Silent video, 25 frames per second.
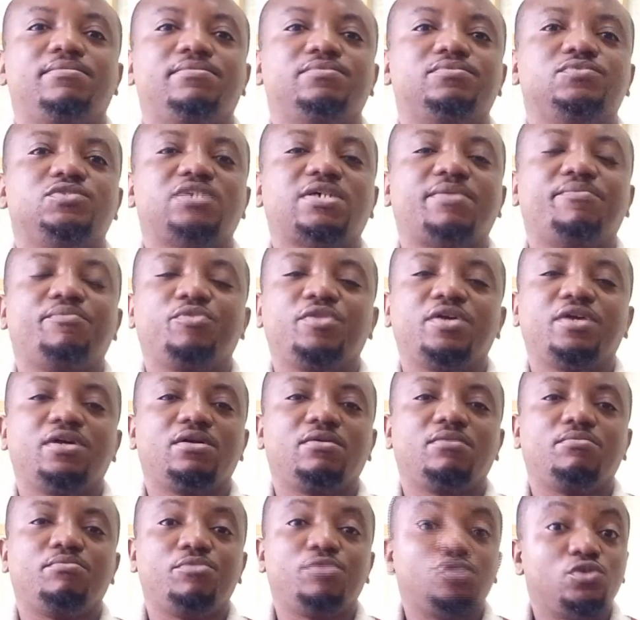
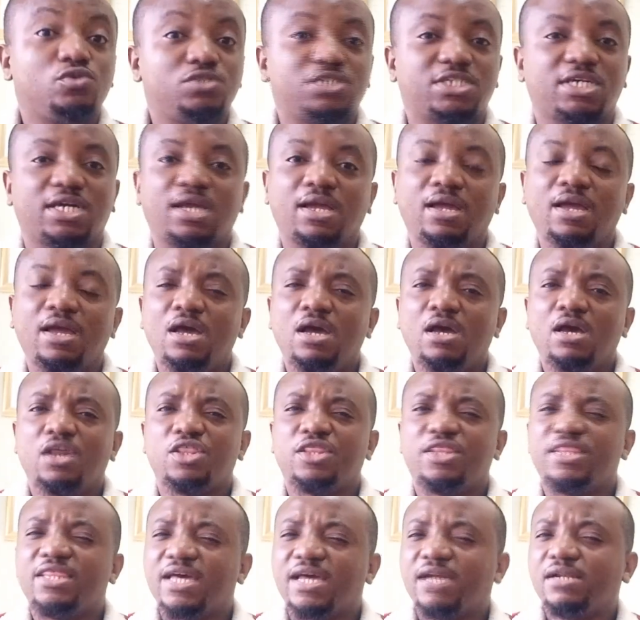something music,
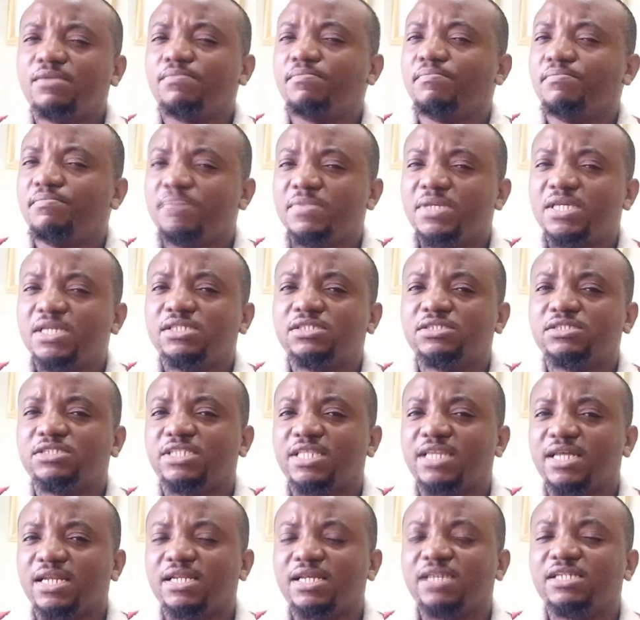that means
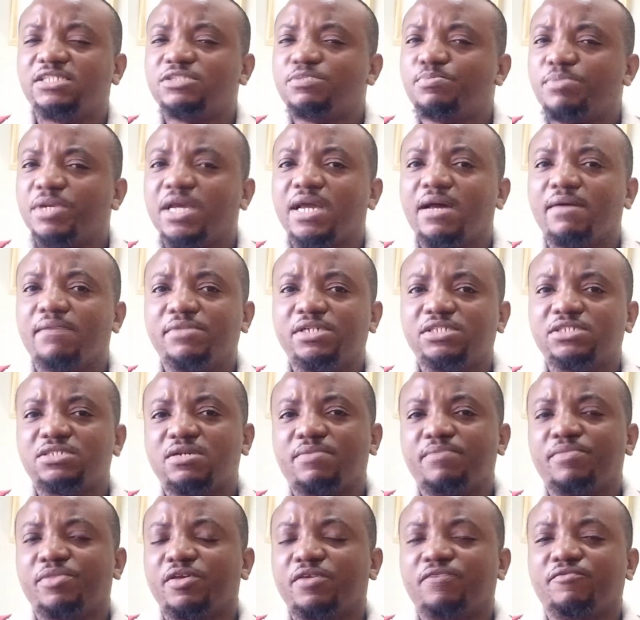that it's becoming
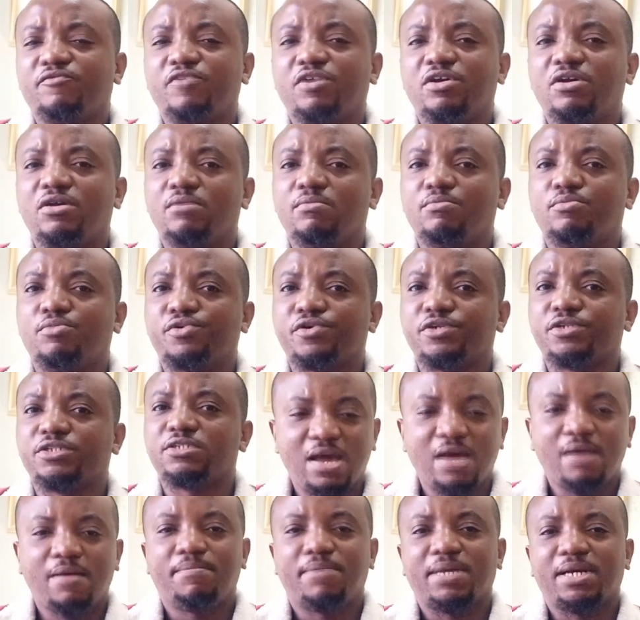something very
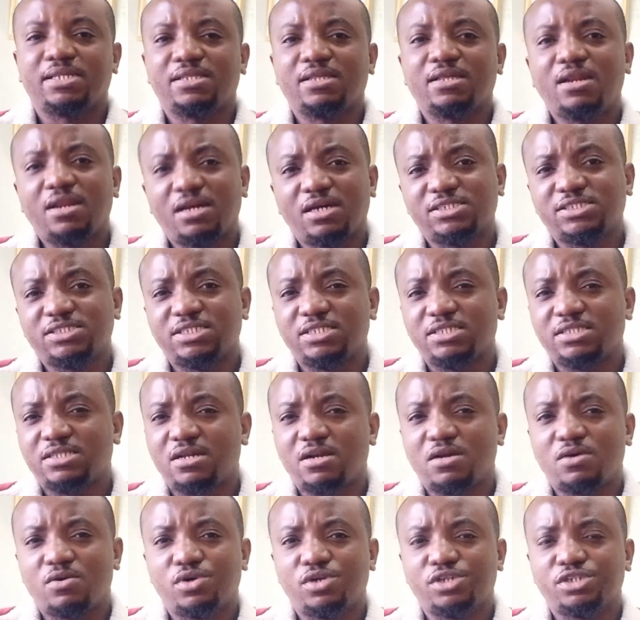important. But the last thing that
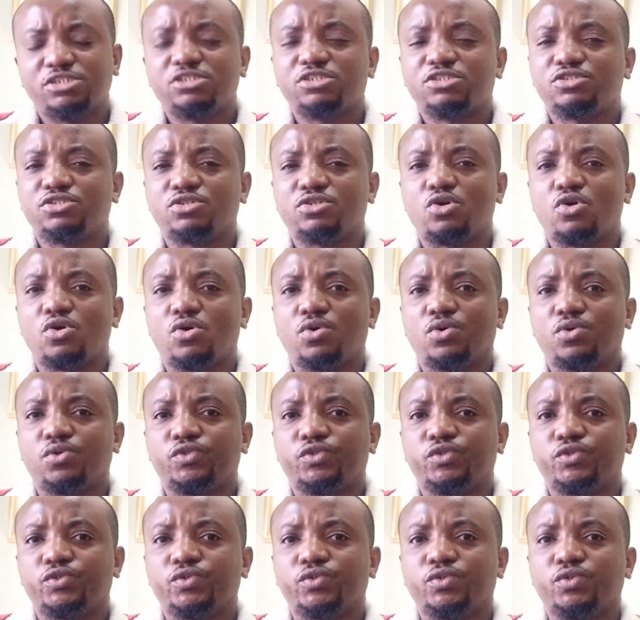I wanted to go
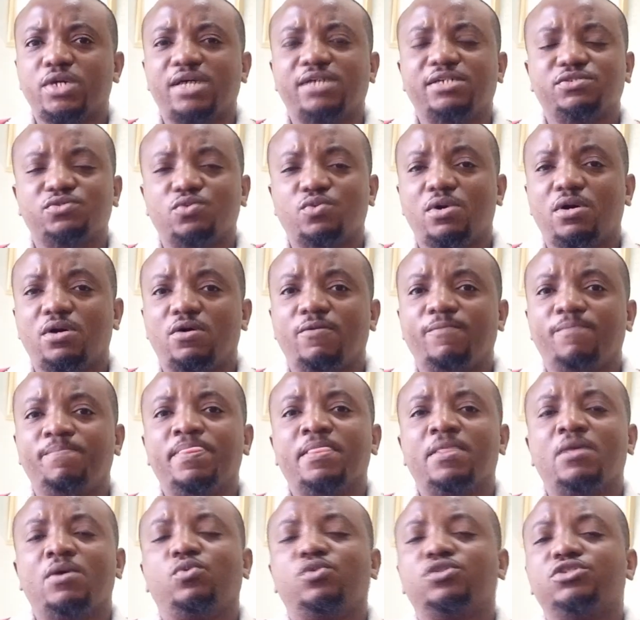to as well
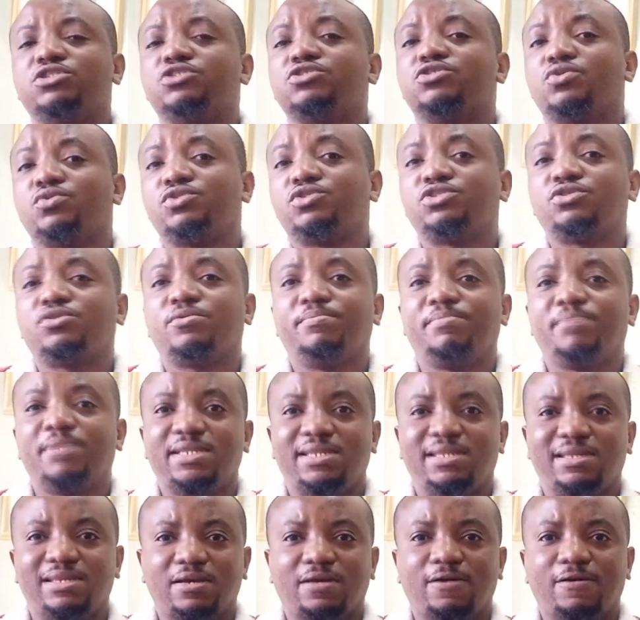was social
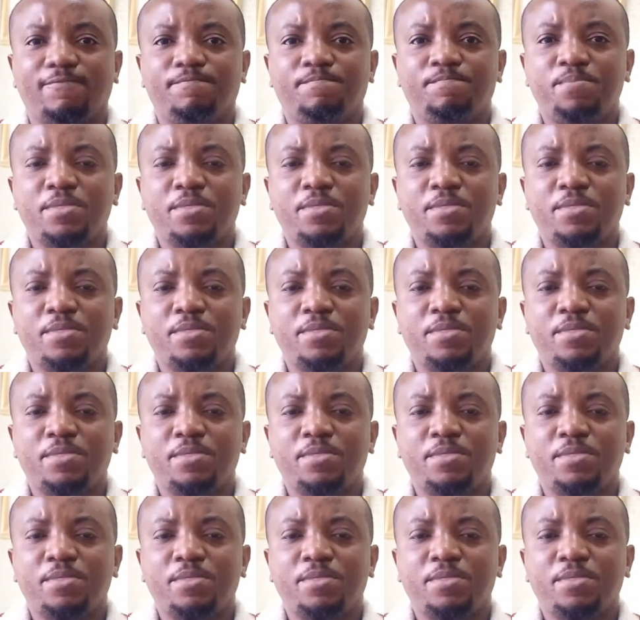media.